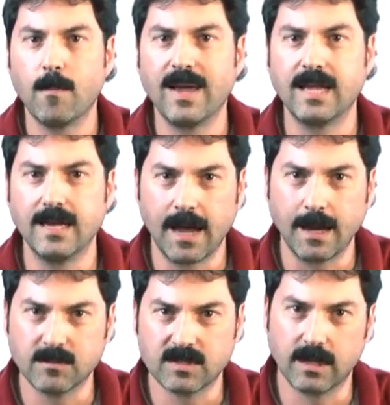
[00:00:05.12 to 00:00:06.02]
making
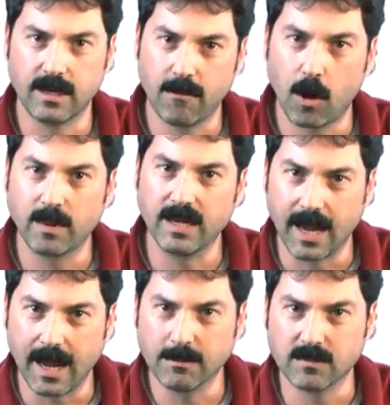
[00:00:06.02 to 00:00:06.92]
games and developing
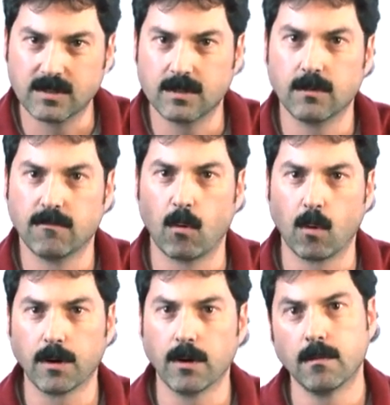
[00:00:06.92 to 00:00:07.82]
games
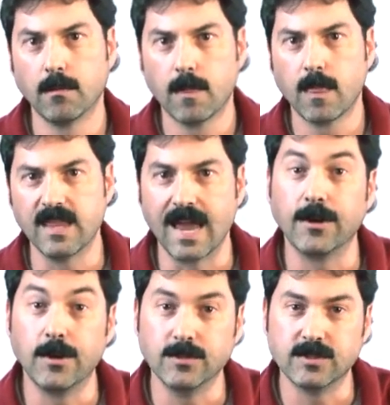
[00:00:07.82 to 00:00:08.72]
for the
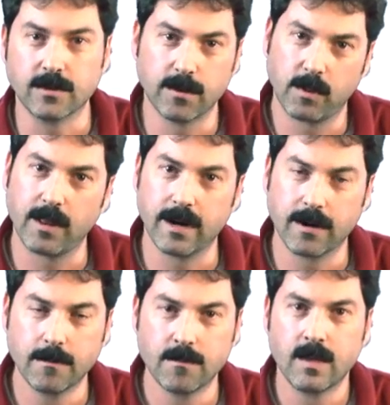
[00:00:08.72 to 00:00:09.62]
end user, the
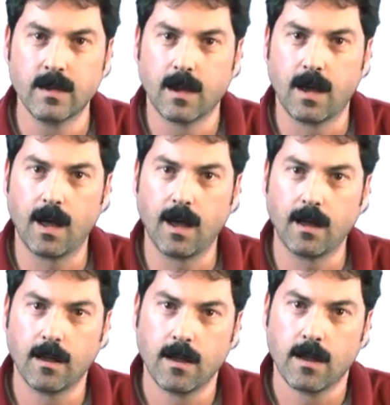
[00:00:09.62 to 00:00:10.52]
player,
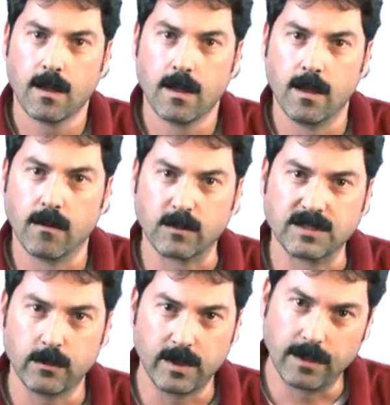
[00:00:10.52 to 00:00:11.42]
the
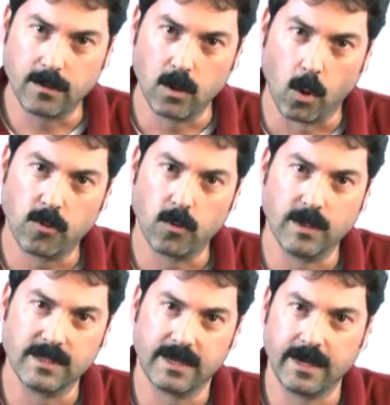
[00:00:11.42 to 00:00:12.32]
first thing we go
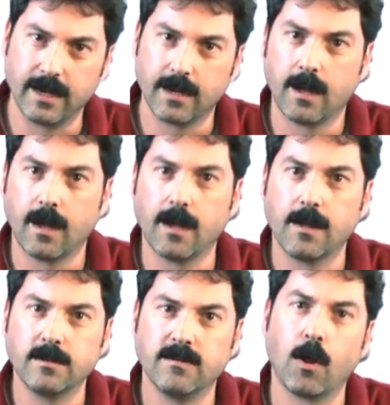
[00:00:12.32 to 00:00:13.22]
through is a
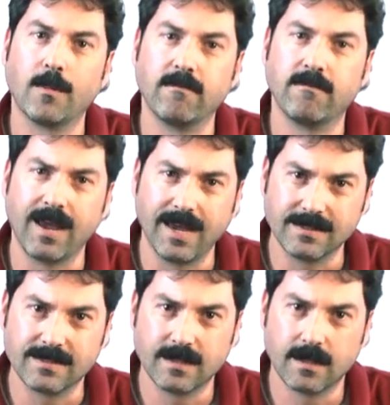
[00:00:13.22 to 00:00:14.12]
development
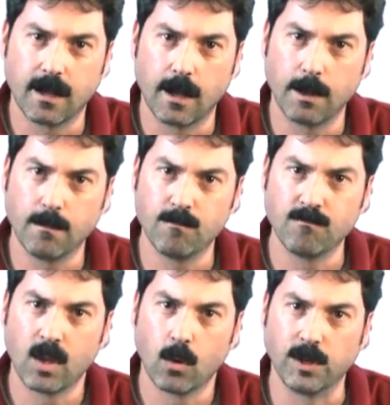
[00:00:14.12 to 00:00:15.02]
phase,
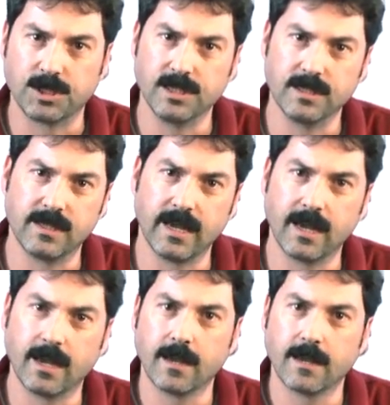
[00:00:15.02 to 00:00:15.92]
which is the